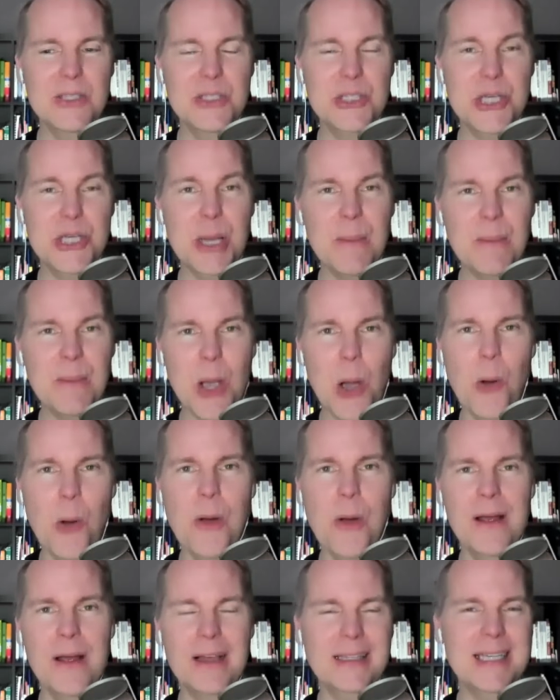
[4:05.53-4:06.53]
gym
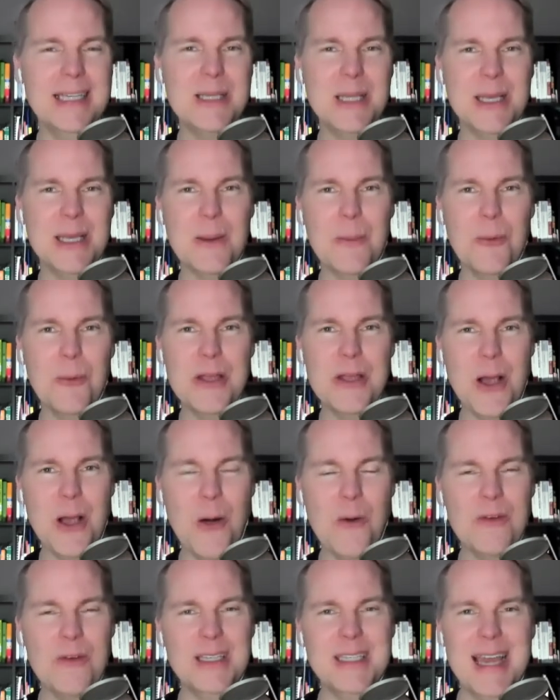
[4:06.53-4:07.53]
goer, at least in the
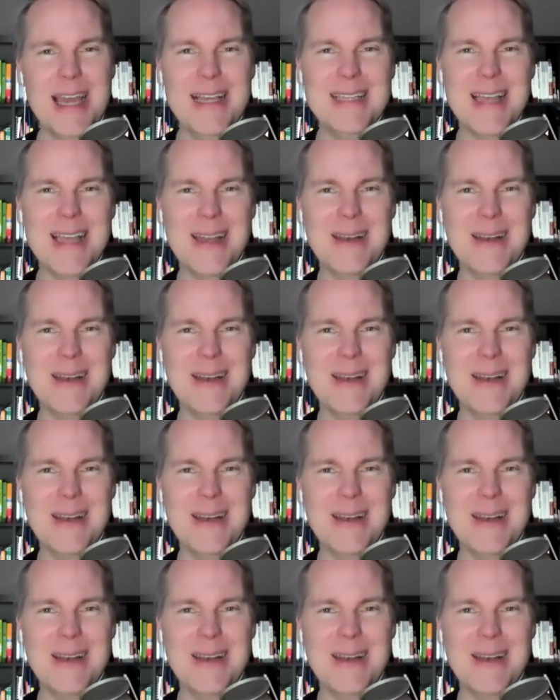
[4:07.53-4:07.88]
pre-COVID days.